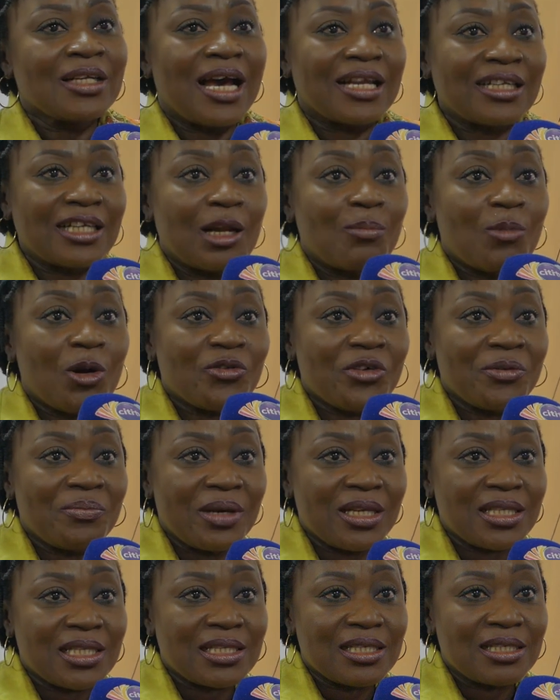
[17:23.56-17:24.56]
And the laboratory
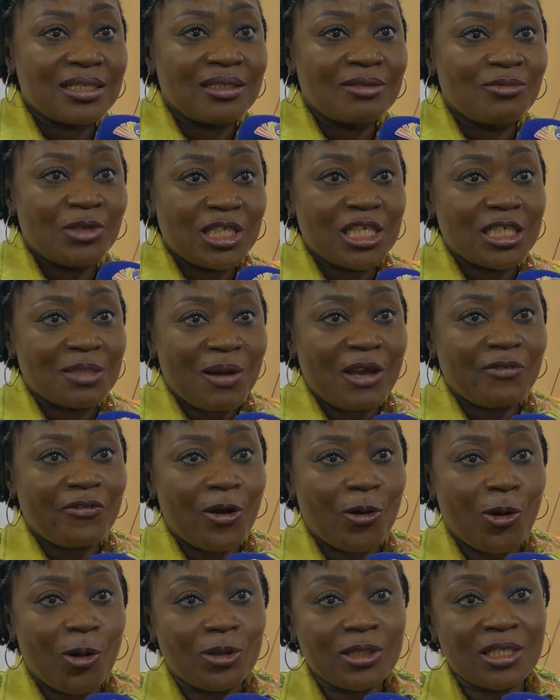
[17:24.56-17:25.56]
medicine, which is my
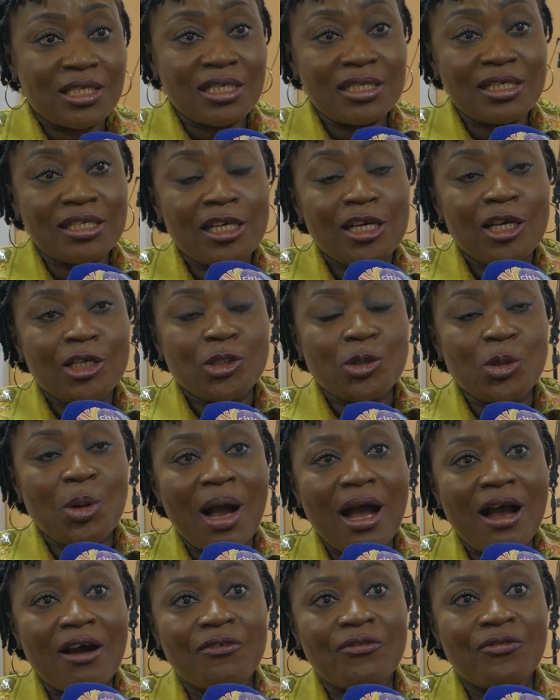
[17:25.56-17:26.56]
faculty, you
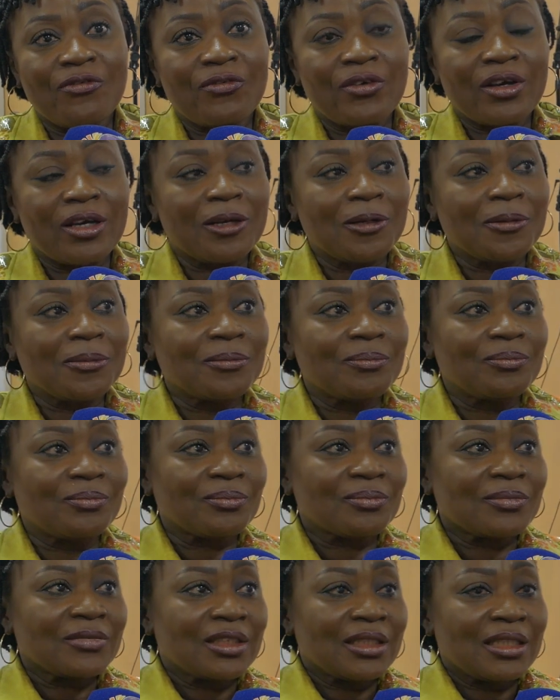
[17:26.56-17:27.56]
have
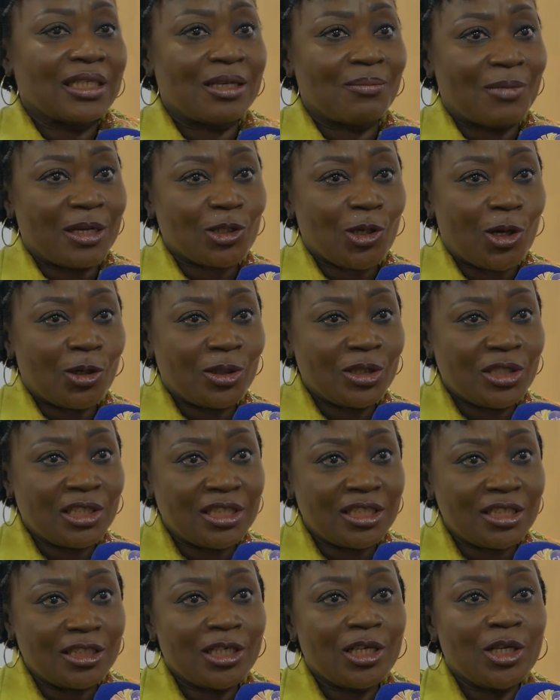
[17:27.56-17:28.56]

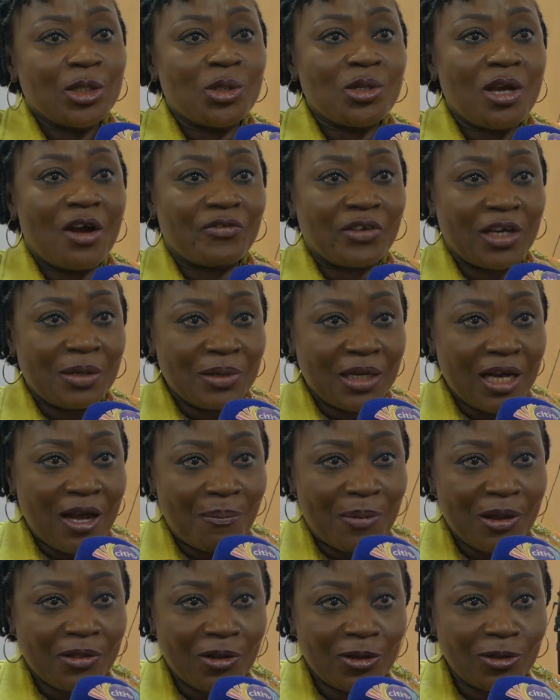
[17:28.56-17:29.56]
hematology, you have chemical
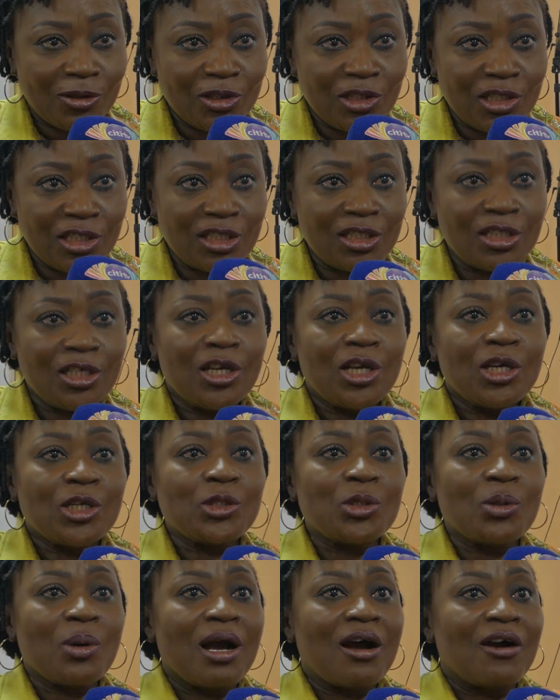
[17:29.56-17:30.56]
pathology,
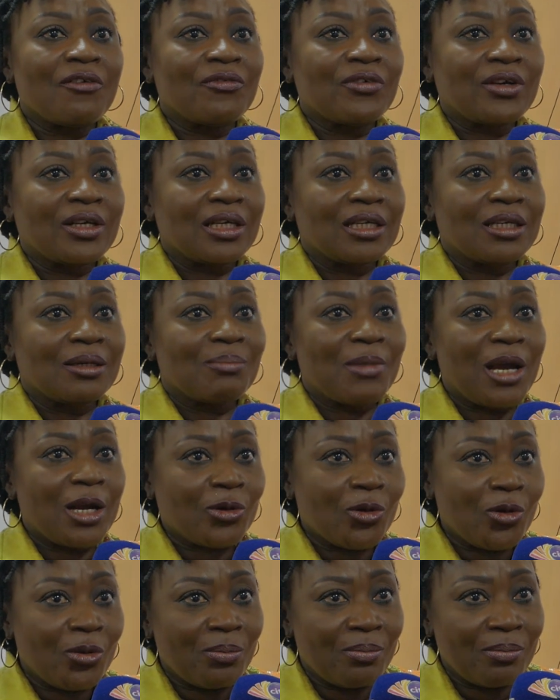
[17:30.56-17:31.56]
you have
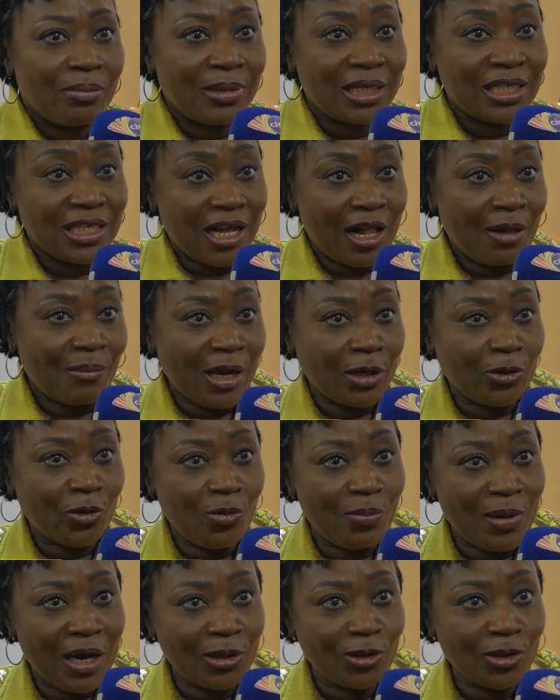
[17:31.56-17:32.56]
medical
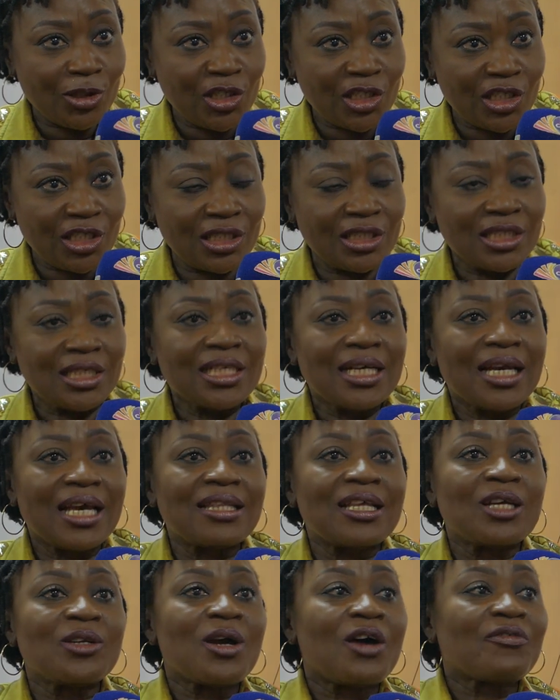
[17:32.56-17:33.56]
microbiology,
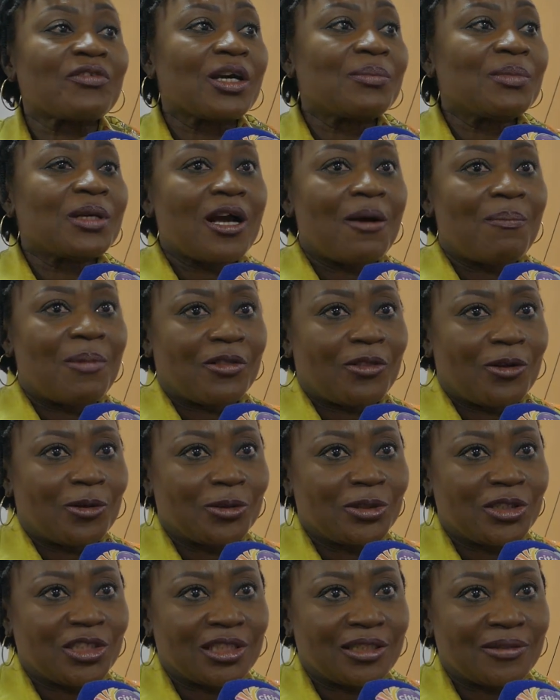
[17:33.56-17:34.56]
and then you have chemical
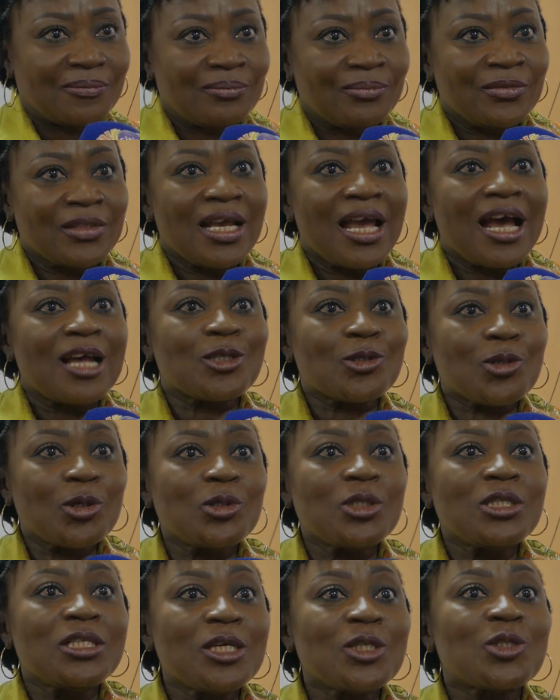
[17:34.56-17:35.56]
pathology. And so
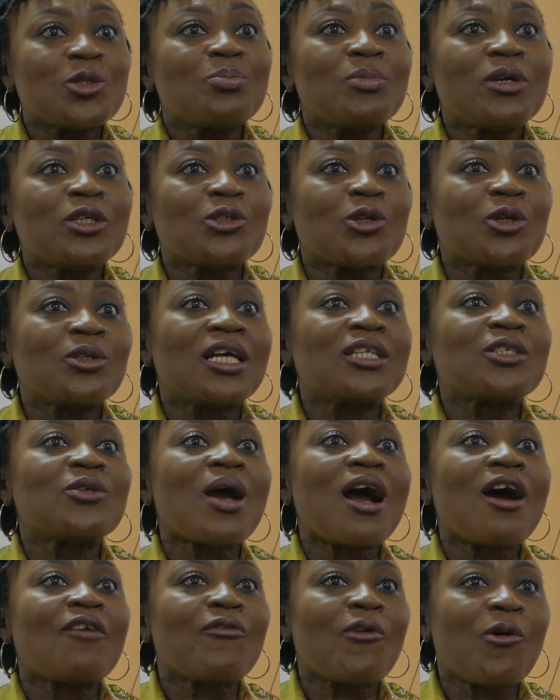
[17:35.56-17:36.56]
you need to make sure that you
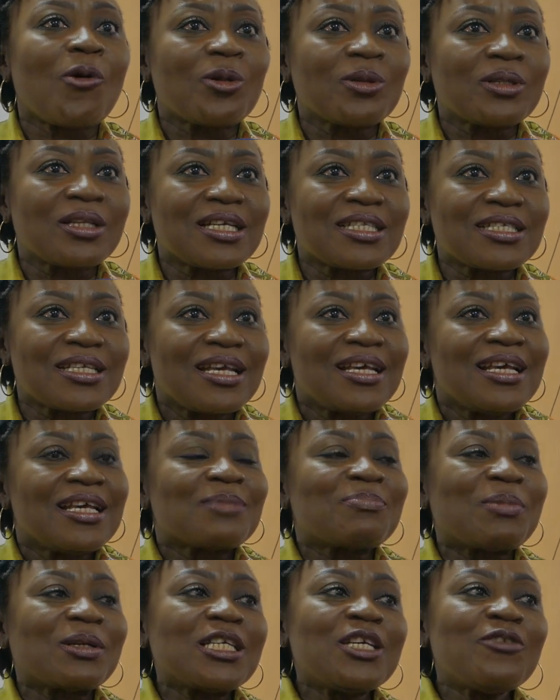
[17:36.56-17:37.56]
have all that.
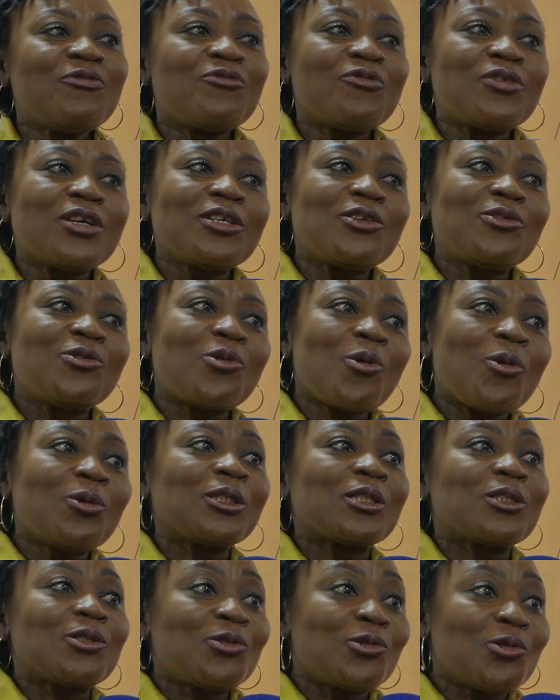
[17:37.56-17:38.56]
But if we are
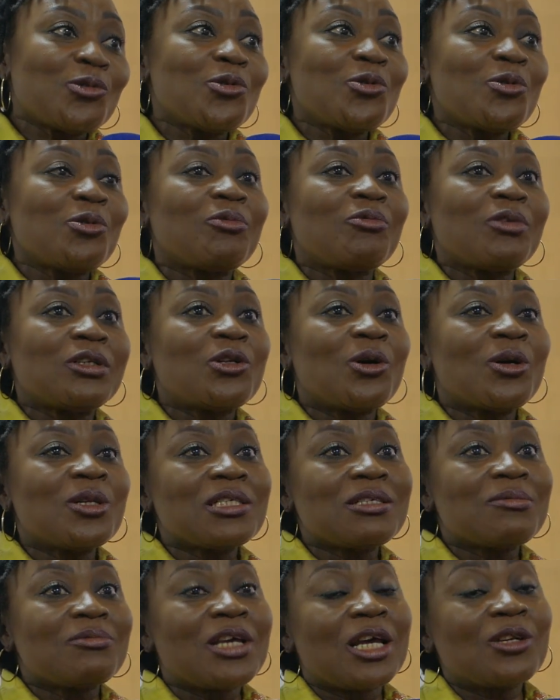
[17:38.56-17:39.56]
not
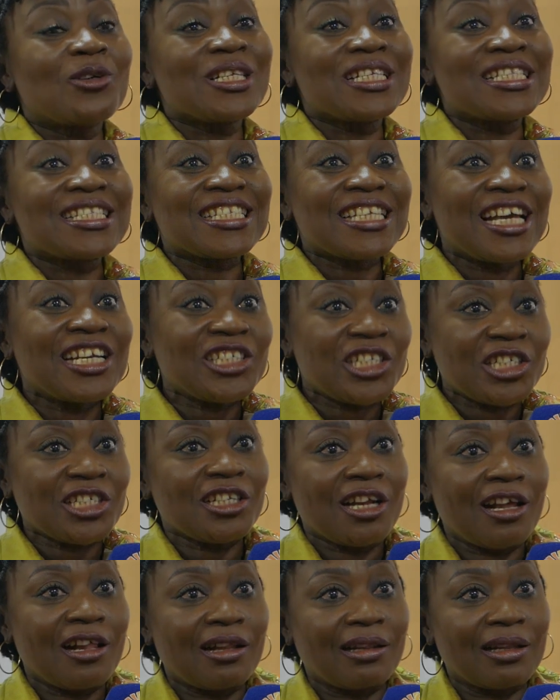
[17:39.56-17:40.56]

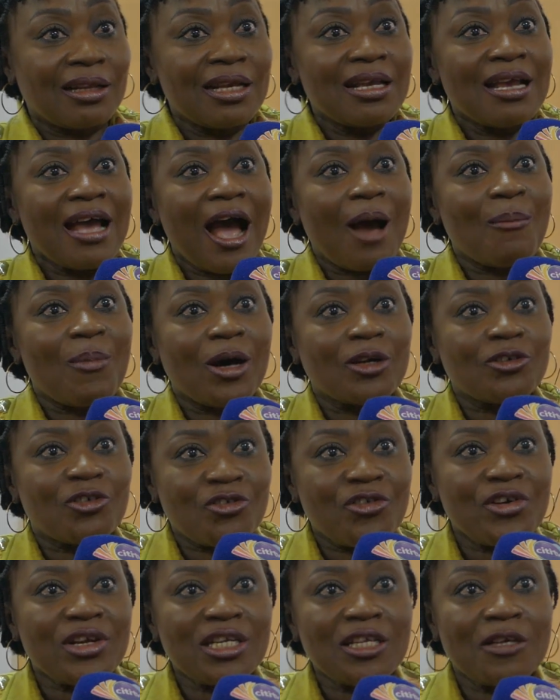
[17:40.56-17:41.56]
intentional about
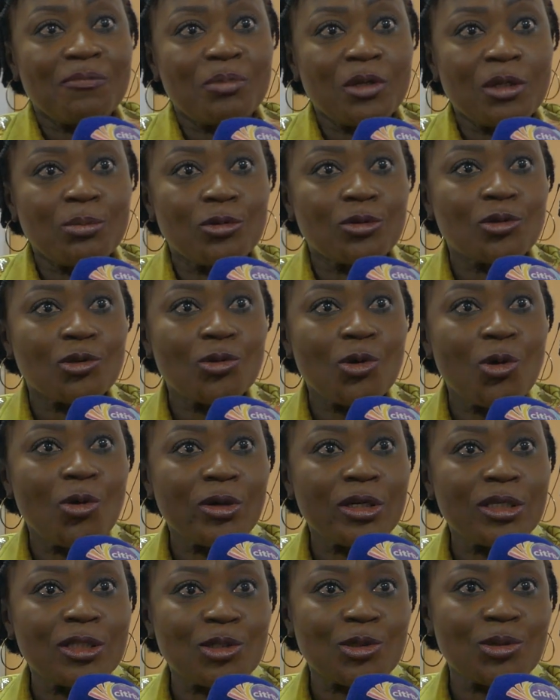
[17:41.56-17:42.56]
training people to go
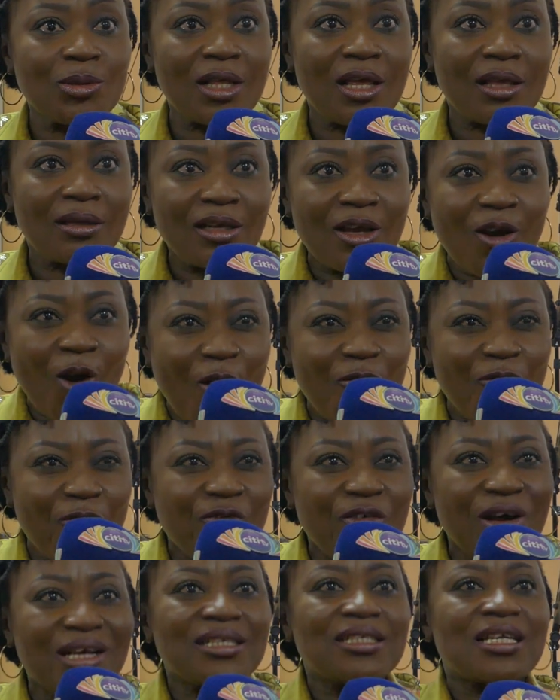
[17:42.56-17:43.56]
into the
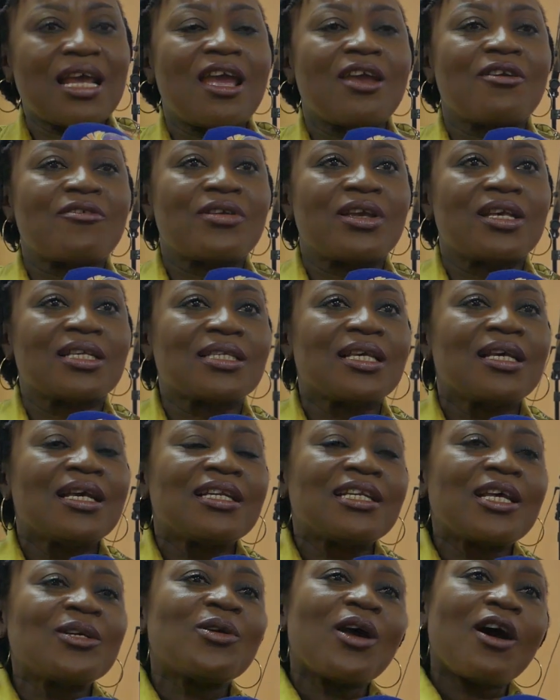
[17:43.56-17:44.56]
orphaned areas,
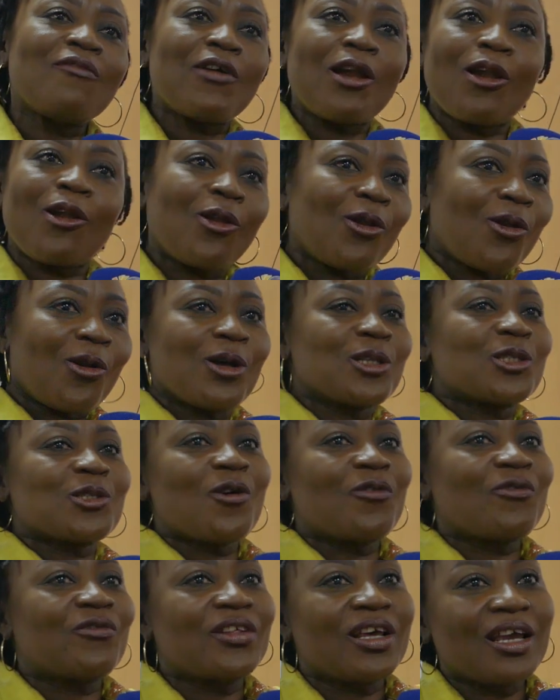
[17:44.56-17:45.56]
then you have a lot
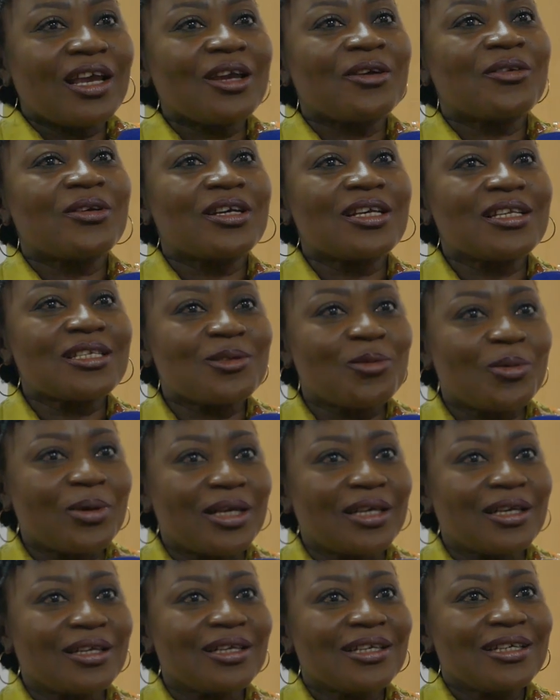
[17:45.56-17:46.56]
of the areas
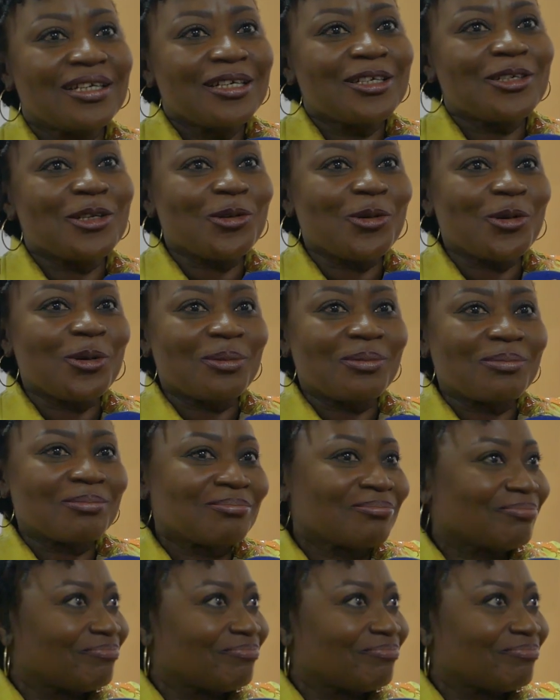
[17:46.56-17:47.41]
where, you know,